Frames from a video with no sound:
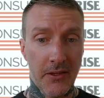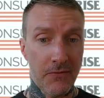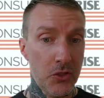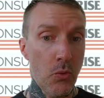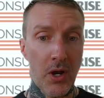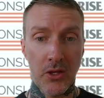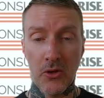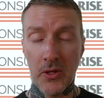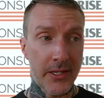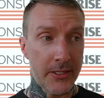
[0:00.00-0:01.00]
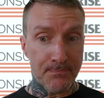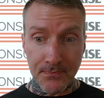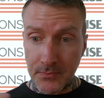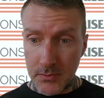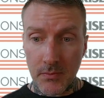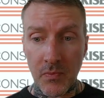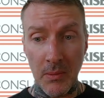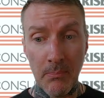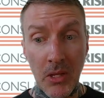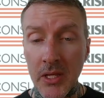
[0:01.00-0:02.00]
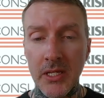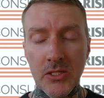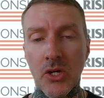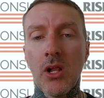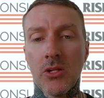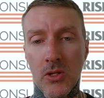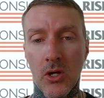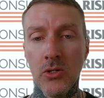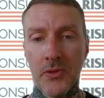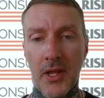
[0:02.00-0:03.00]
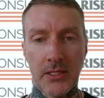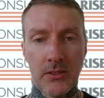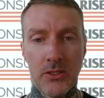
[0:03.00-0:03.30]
if you want to go get a $1 million loan, like,